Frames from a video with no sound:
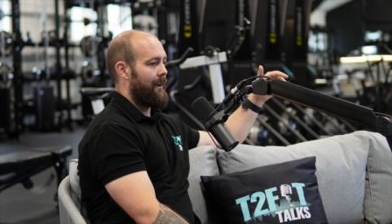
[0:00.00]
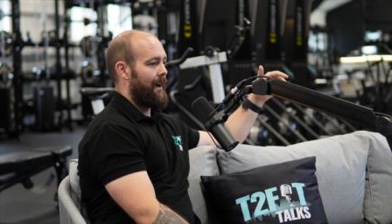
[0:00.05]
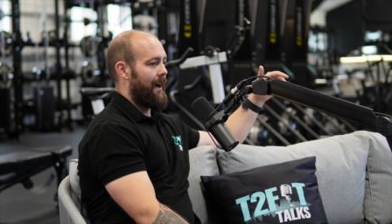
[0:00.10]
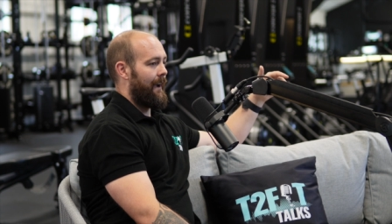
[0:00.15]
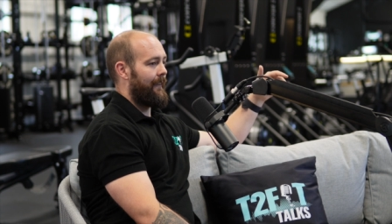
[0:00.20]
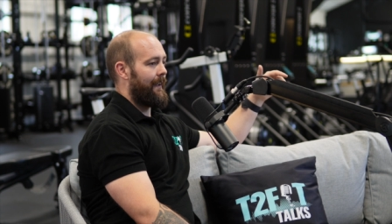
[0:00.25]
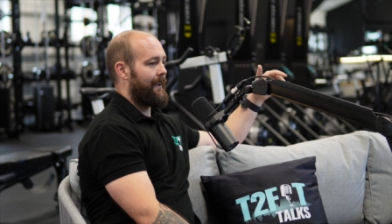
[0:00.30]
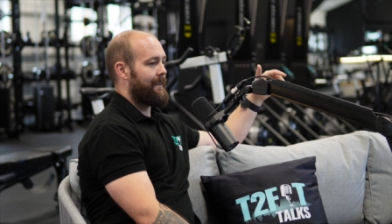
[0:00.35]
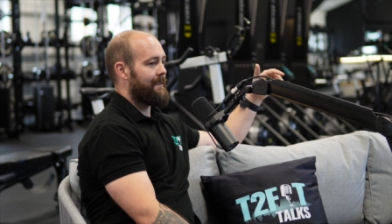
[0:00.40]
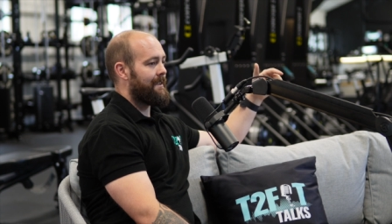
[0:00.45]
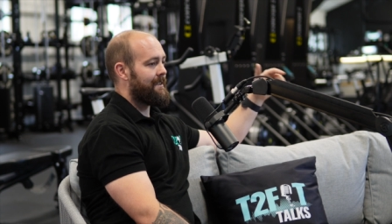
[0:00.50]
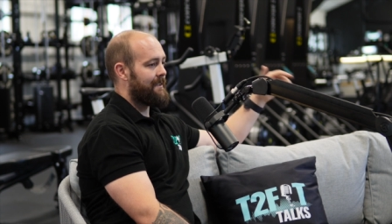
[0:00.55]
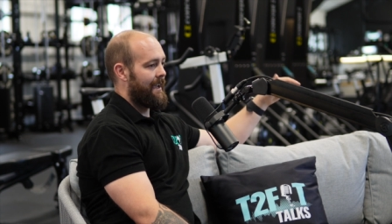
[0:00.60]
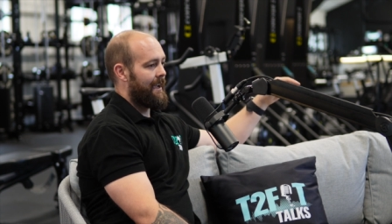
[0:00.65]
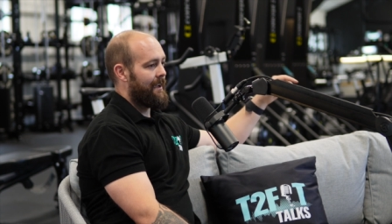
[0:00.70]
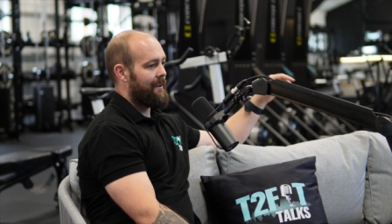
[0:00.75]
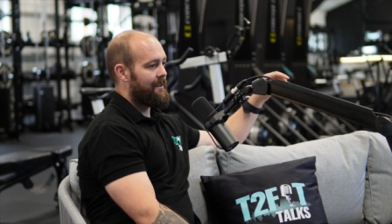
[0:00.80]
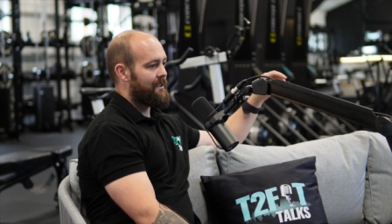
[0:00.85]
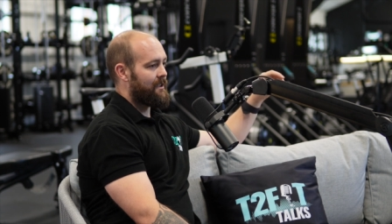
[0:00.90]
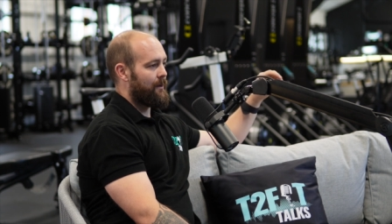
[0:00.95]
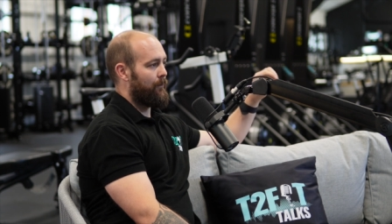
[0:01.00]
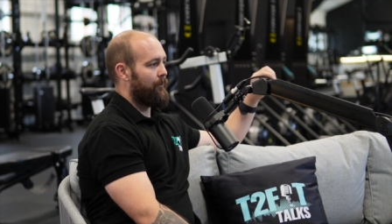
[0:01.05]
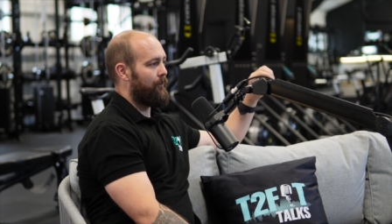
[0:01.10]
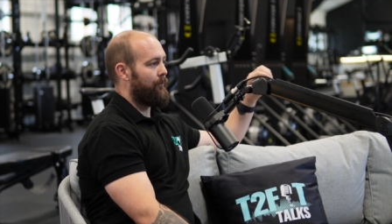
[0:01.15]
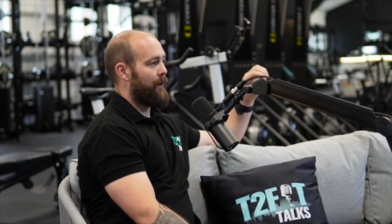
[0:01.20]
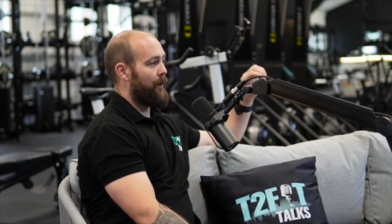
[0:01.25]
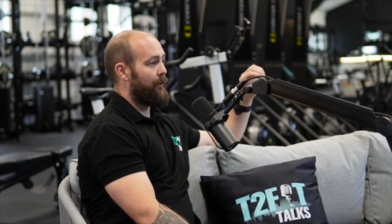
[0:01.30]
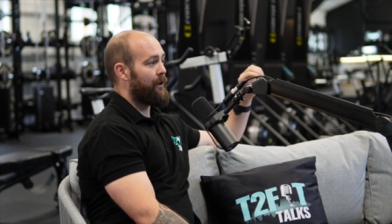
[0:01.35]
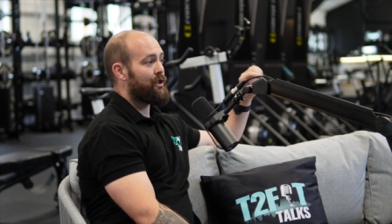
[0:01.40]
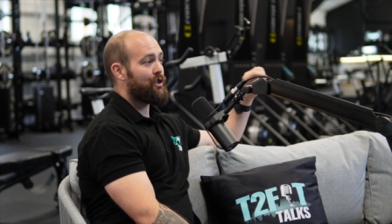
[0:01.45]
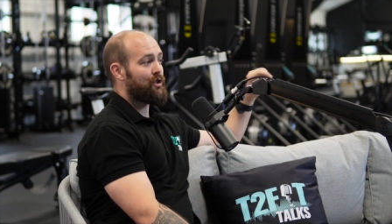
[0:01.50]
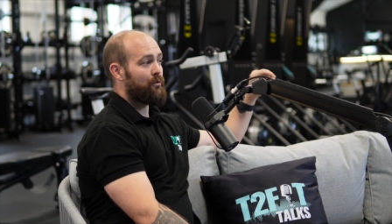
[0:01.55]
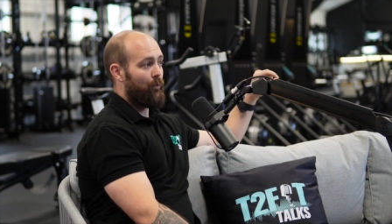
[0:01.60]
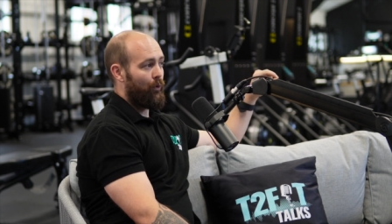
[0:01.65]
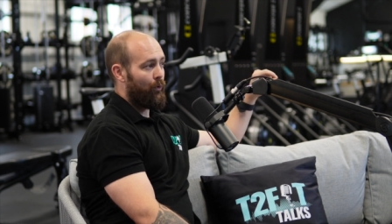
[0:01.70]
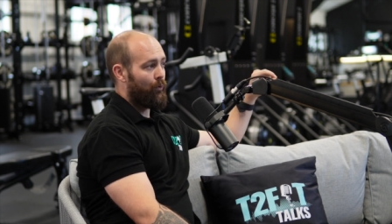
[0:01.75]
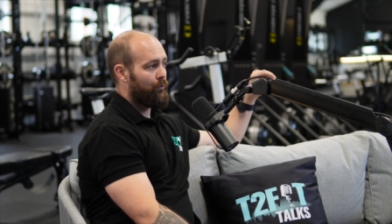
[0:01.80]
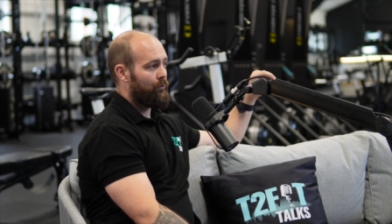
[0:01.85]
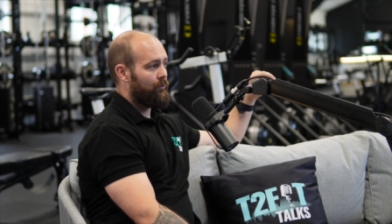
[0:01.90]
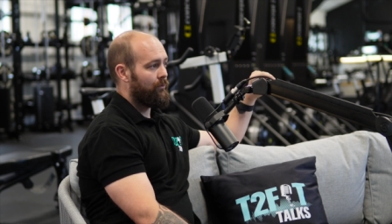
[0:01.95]
And then set some very
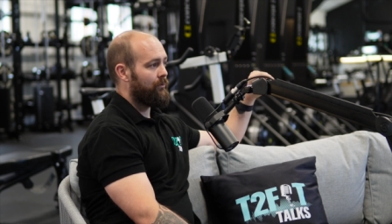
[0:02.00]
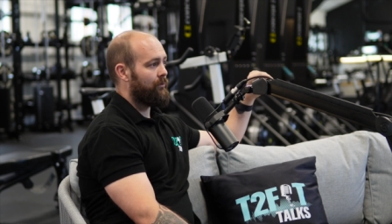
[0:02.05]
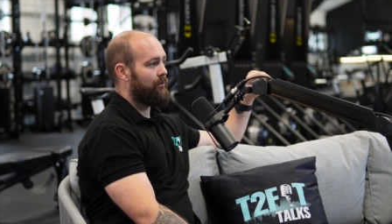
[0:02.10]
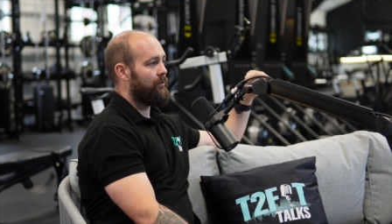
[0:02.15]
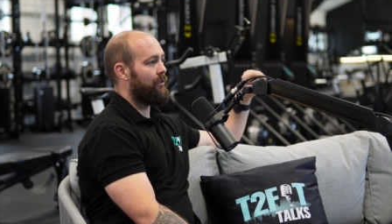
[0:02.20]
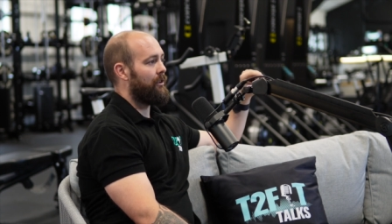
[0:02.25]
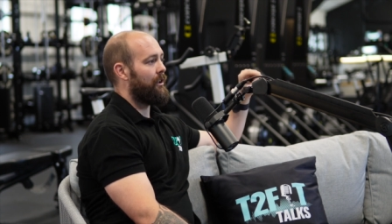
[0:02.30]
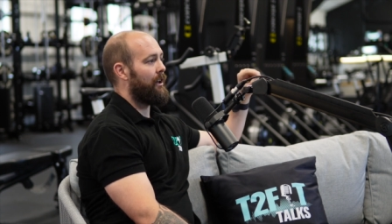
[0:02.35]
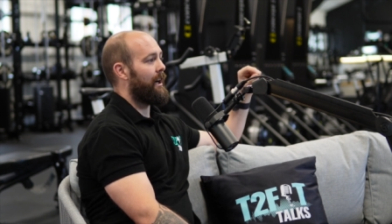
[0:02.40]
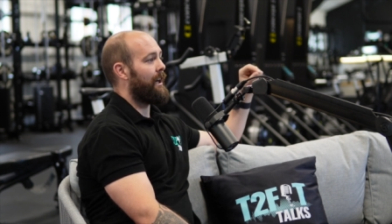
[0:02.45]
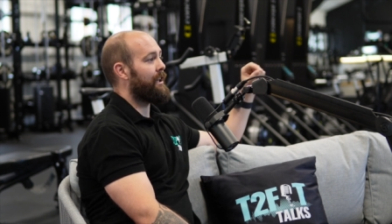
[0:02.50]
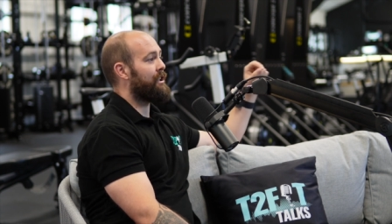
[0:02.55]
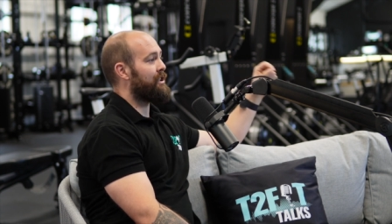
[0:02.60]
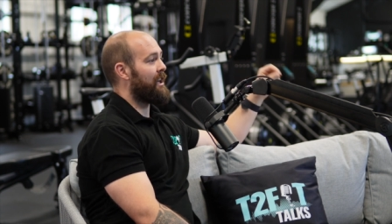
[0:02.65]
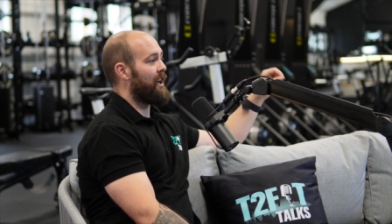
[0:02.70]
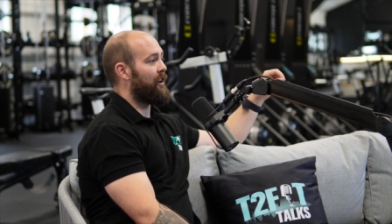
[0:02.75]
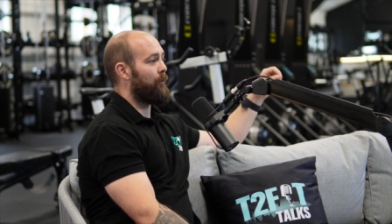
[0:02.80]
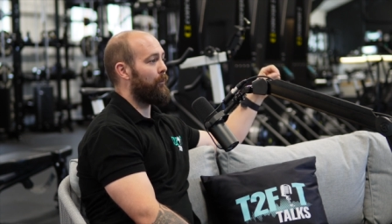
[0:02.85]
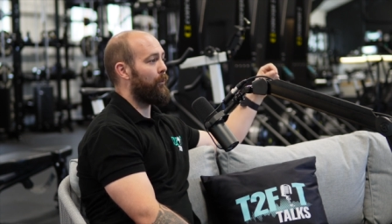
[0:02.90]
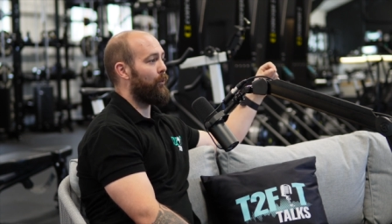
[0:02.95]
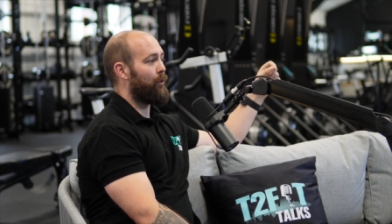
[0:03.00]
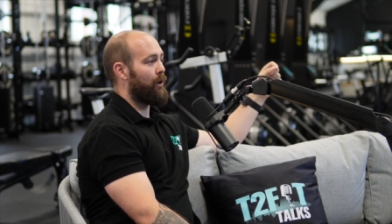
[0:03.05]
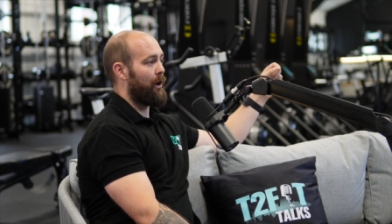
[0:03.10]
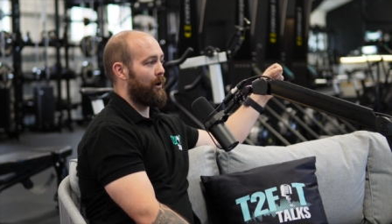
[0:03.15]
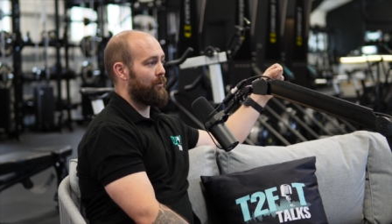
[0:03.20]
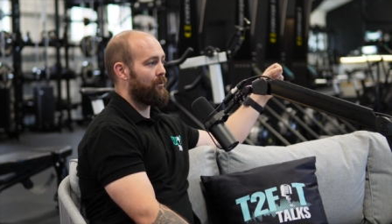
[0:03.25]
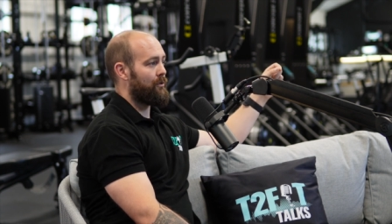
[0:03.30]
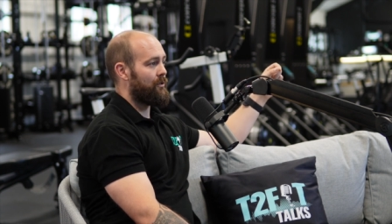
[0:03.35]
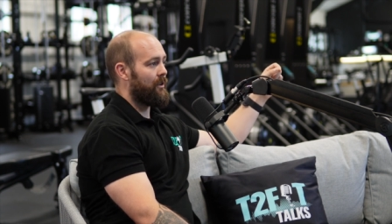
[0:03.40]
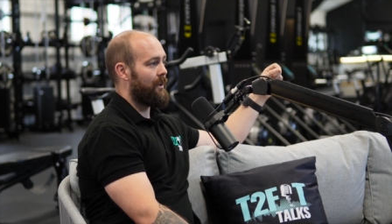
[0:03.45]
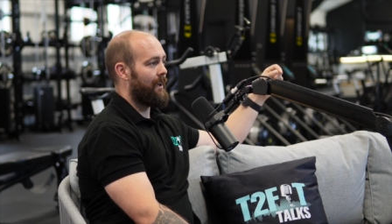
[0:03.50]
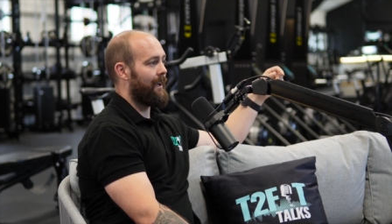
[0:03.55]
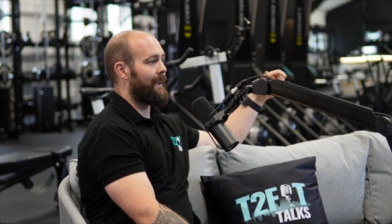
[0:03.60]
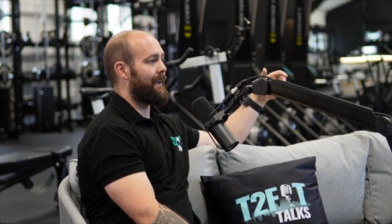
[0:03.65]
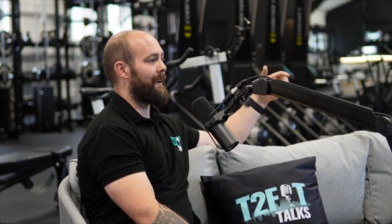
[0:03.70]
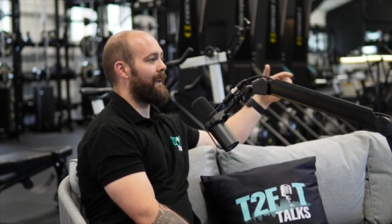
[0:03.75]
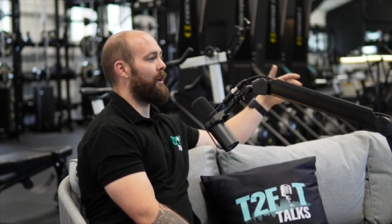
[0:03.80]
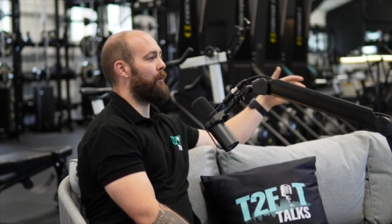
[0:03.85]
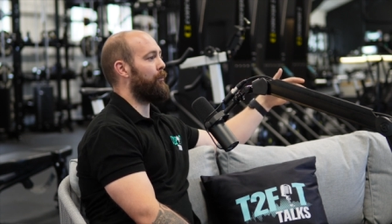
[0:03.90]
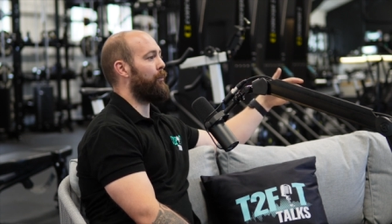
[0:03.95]
small, achievable goals and
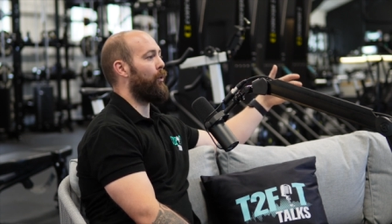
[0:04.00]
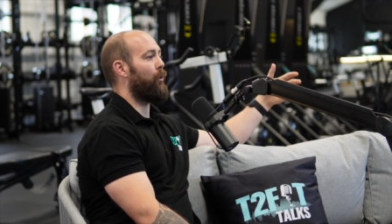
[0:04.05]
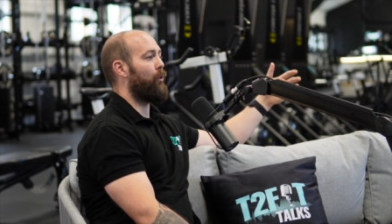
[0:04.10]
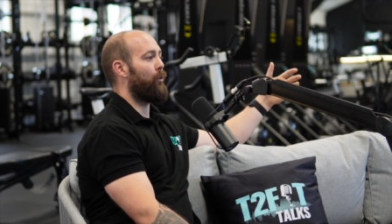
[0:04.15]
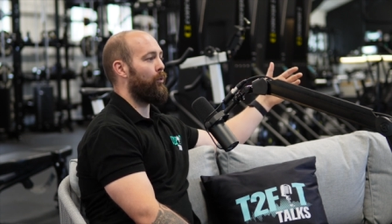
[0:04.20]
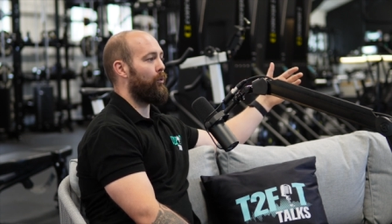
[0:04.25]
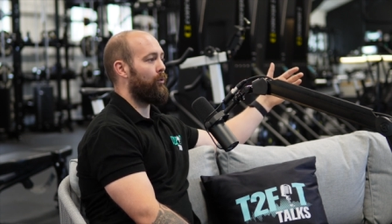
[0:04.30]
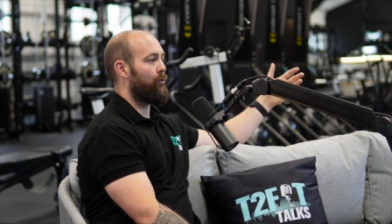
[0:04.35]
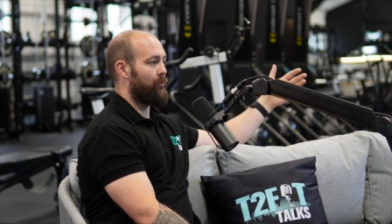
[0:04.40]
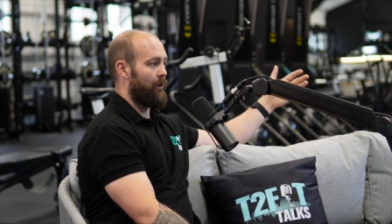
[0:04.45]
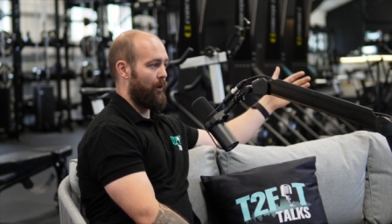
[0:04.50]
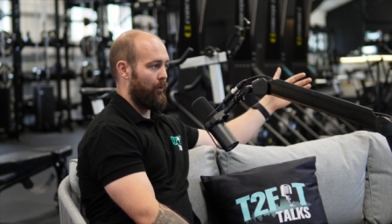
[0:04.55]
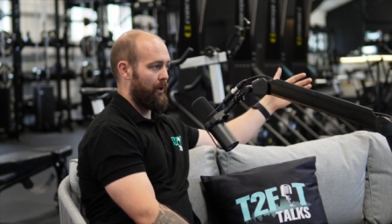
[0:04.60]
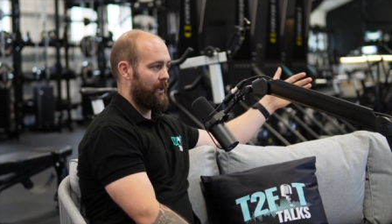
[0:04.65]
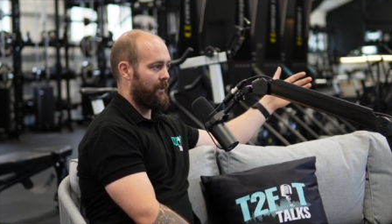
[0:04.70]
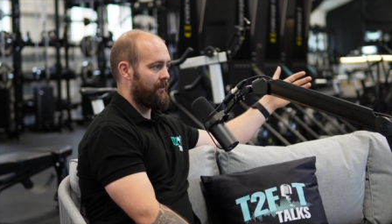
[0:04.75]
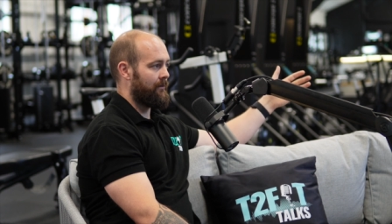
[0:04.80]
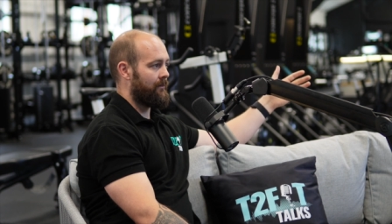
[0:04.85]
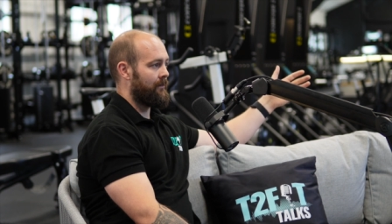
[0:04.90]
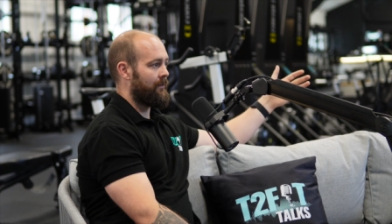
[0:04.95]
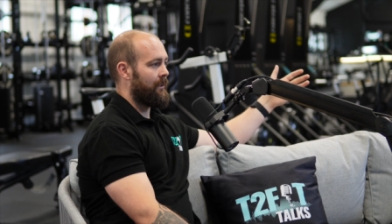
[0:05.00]
get the ball rolling.